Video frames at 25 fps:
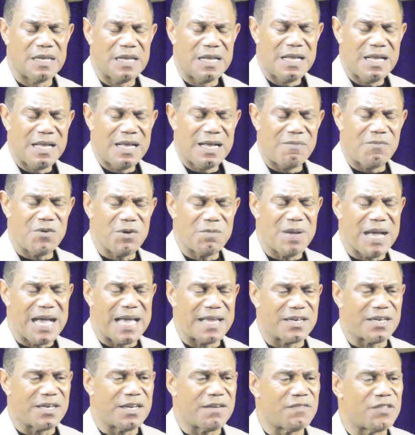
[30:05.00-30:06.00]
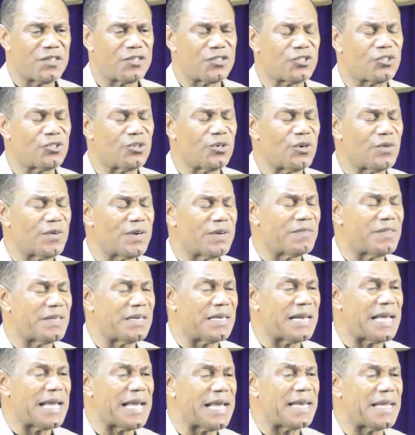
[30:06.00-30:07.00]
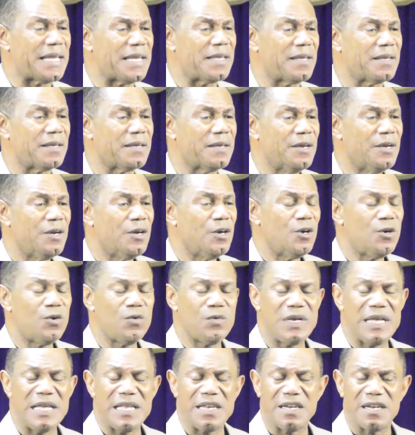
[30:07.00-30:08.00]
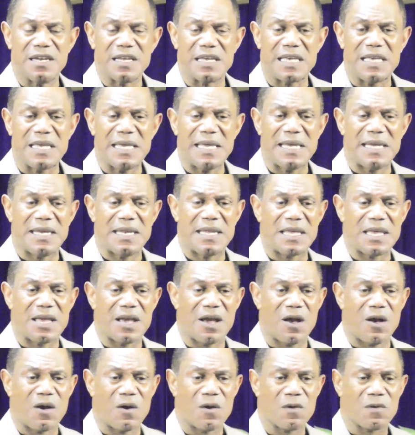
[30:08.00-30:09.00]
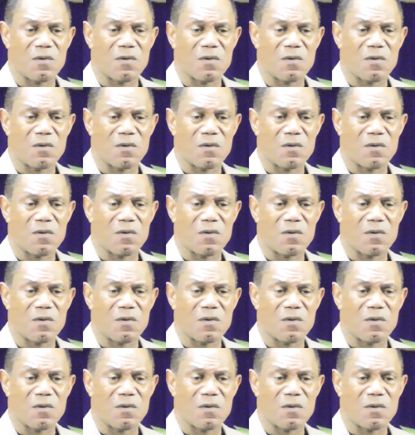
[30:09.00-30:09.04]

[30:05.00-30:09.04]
I'm reminded of the story of the lady who needed a kidney, y'all.